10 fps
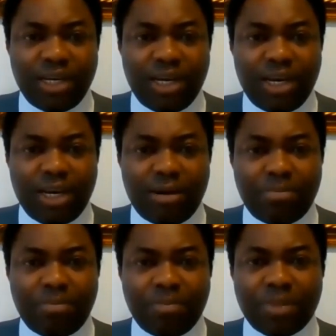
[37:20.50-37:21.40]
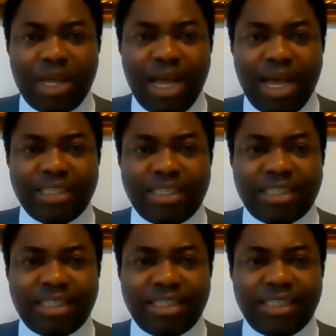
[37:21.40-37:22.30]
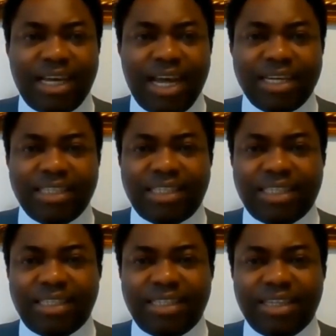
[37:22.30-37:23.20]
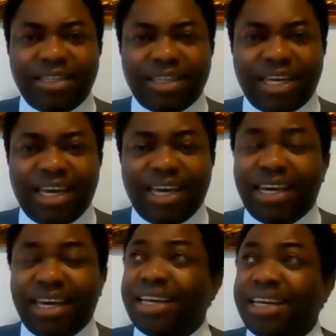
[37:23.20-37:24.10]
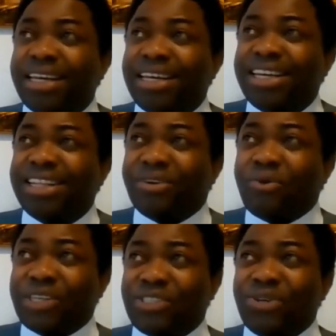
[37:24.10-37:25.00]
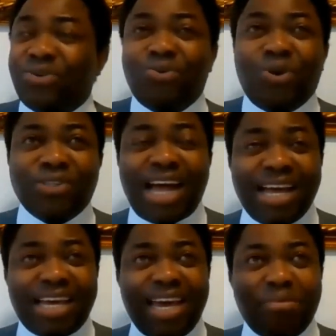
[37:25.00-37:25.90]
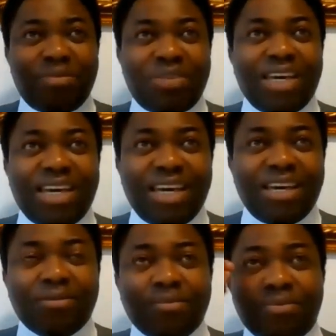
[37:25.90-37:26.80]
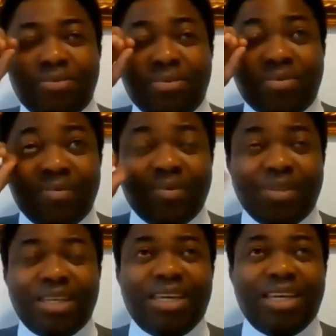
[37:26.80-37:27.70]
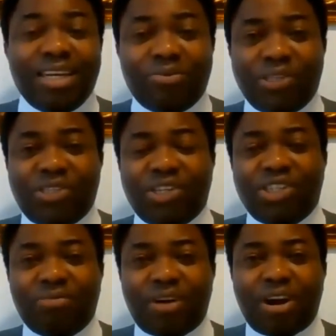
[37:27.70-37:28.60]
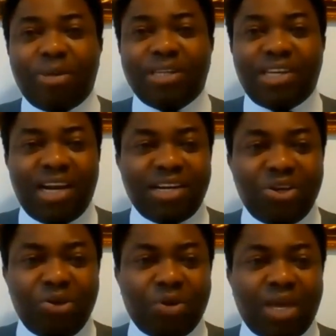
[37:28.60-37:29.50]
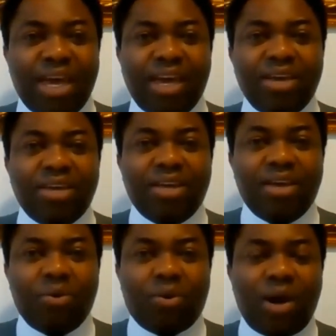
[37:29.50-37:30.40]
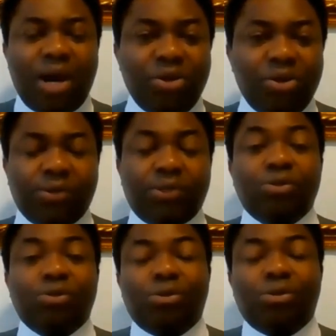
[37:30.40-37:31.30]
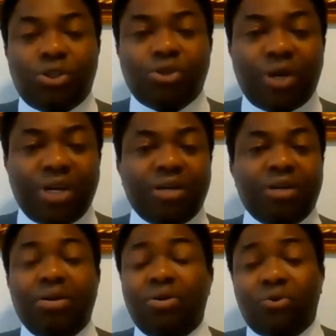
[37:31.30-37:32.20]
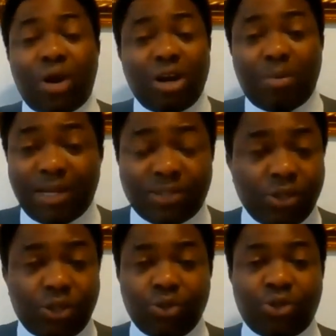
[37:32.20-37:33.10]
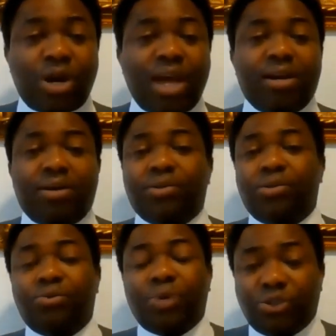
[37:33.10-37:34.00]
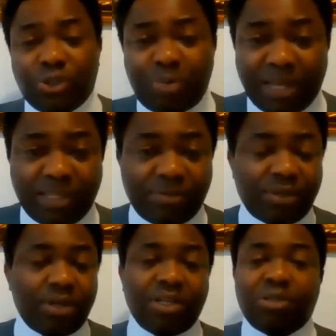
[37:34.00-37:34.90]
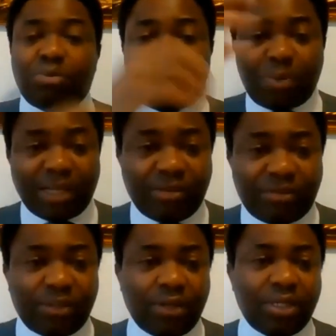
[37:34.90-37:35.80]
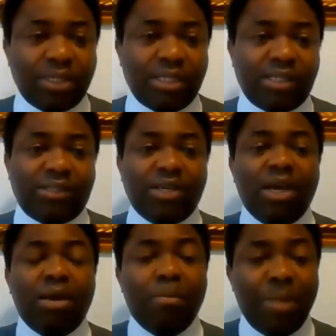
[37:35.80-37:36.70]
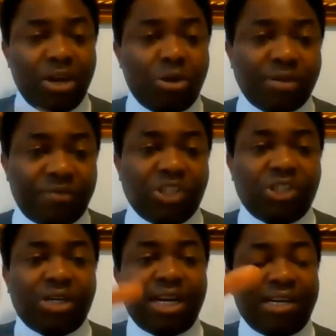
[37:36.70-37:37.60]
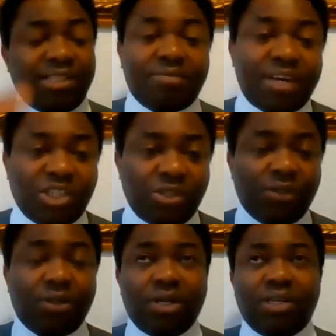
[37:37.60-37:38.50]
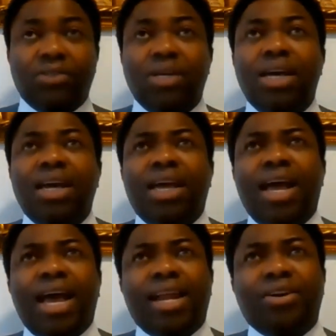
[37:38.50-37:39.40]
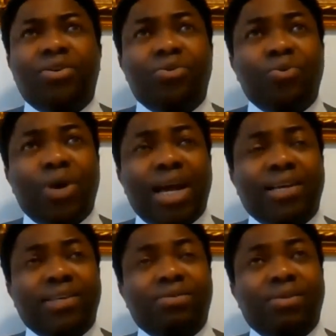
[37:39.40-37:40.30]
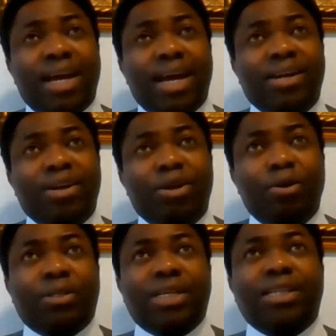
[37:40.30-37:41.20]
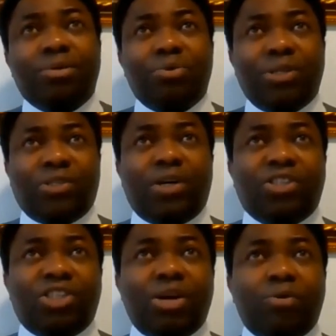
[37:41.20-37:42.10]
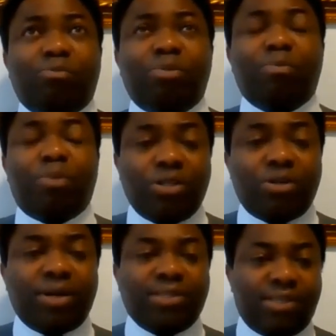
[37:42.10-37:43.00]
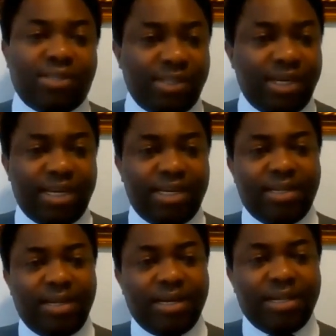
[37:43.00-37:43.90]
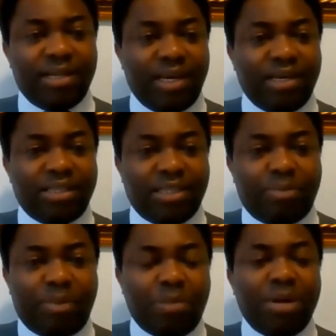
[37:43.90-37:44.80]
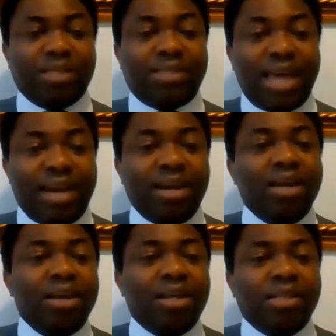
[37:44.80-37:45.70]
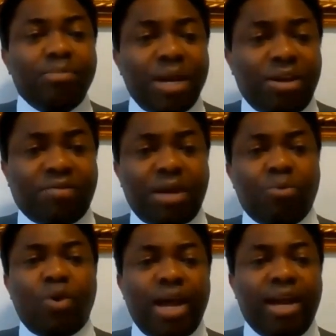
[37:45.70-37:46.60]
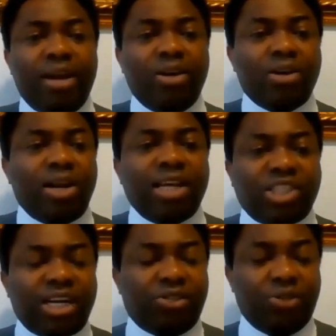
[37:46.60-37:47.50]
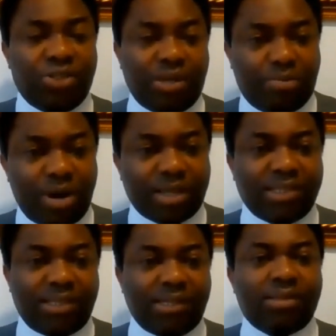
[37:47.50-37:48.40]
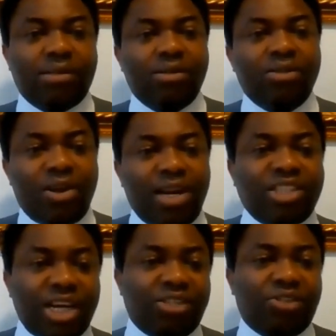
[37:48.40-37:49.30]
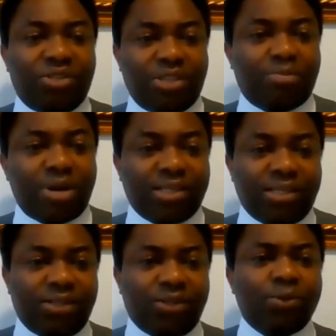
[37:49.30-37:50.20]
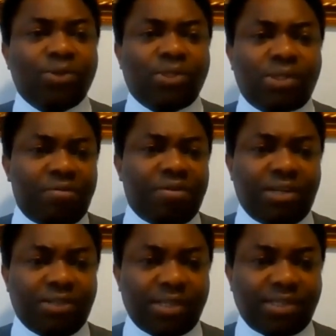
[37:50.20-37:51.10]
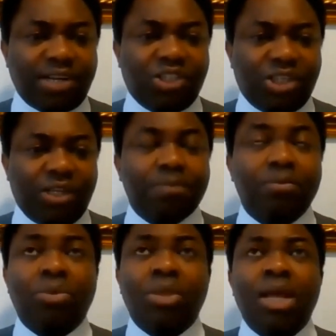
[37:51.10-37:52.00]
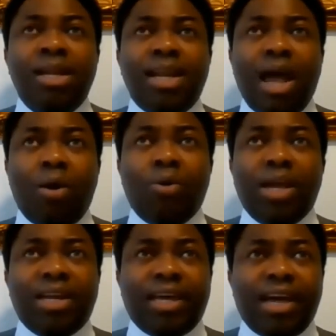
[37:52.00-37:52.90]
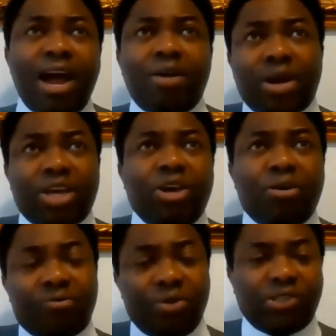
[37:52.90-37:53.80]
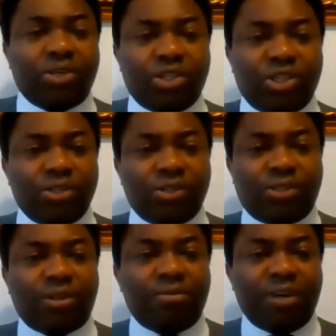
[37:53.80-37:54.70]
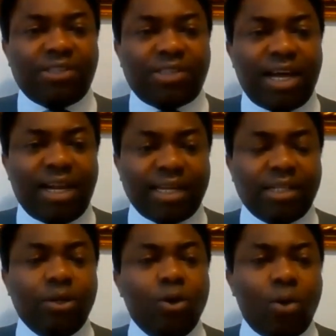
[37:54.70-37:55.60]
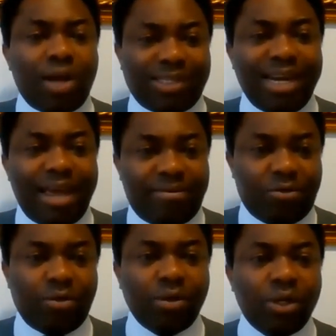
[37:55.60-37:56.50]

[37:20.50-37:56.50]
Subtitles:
and the question was, I came thinking in the research environment here in the UK, we're quite used to doing randomized controlled trials, retrospective studies, prospective studies, many observational and interventional studies. And when I looked at the research that was preponderant in the departments then, many of them were knowledge attitudes and practices, so surveys essentially. Now, in the hierarchy of research, surveys are like the lowest level